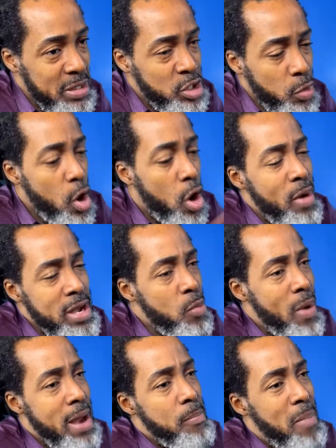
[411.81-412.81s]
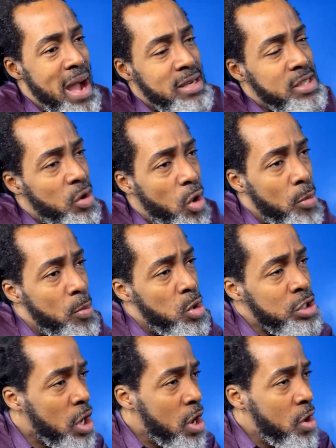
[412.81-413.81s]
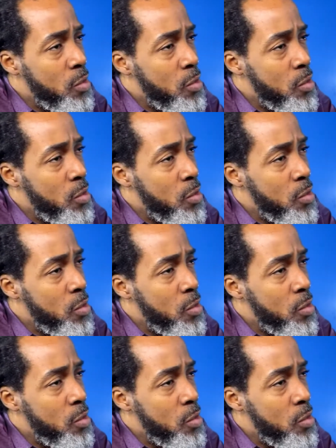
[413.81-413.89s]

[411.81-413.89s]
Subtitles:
So we already went back to hormones.